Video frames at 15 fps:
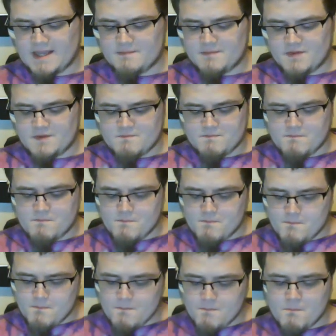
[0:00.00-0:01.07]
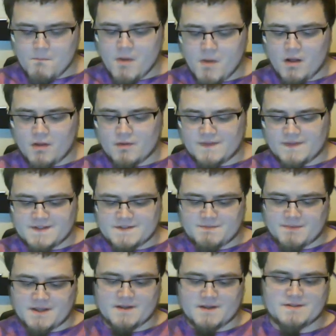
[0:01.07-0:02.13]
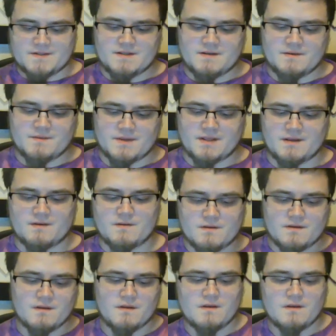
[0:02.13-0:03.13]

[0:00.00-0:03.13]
I mauled this box. There we go.